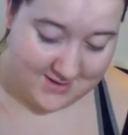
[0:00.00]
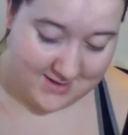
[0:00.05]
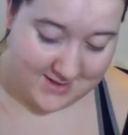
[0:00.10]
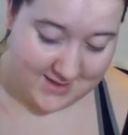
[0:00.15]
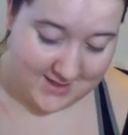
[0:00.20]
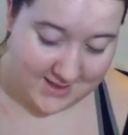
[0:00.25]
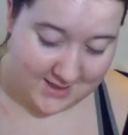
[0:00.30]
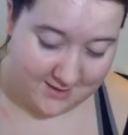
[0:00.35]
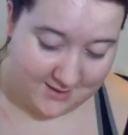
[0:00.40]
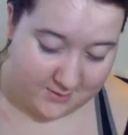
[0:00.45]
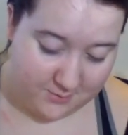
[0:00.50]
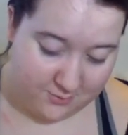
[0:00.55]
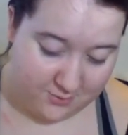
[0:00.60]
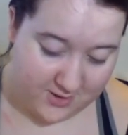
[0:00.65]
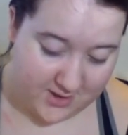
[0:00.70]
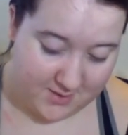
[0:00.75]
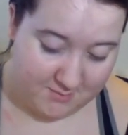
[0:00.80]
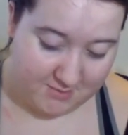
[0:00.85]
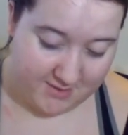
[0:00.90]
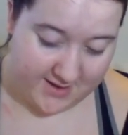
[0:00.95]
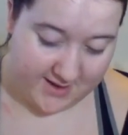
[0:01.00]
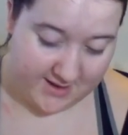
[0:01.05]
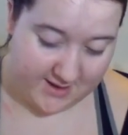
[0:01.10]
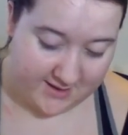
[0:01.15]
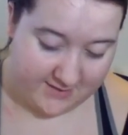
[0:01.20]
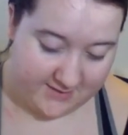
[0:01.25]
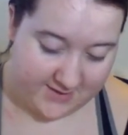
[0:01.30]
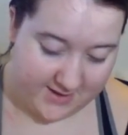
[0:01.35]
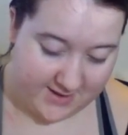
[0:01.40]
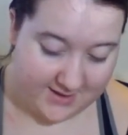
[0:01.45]
I don't think I'd use primer
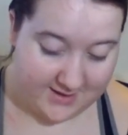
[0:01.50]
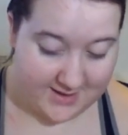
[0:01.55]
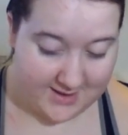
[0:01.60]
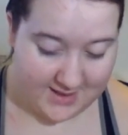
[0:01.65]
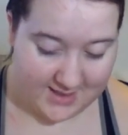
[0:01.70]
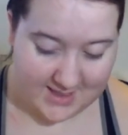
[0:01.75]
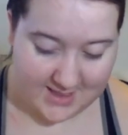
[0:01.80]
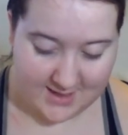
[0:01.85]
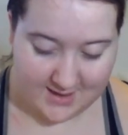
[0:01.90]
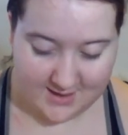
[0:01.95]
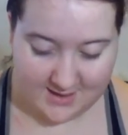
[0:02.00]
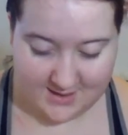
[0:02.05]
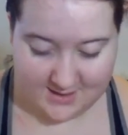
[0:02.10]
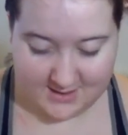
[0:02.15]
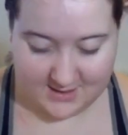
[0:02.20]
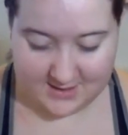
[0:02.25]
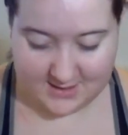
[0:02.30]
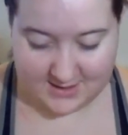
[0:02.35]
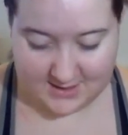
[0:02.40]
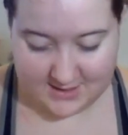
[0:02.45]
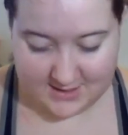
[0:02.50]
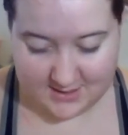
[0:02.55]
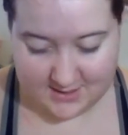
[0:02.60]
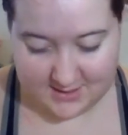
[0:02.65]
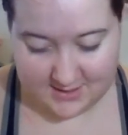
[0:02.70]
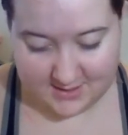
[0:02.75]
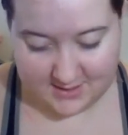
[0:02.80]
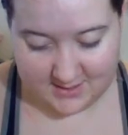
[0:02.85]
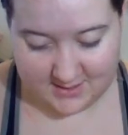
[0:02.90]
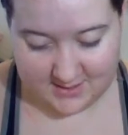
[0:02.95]
that often. Then again, this
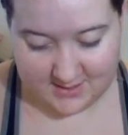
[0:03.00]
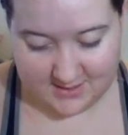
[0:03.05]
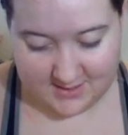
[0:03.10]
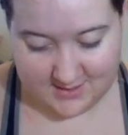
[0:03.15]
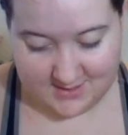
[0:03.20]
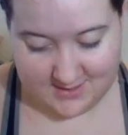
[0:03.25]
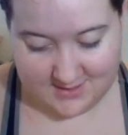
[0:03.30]
is